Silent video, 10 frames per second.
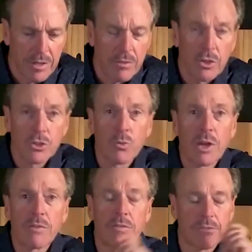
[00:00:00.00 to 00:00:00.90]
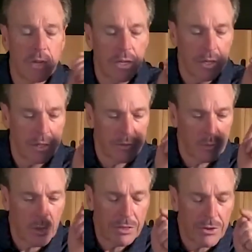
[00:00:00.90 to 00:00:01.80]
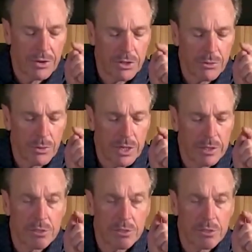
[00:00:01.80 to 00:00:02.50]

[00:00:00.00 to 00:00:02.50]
Verse 133,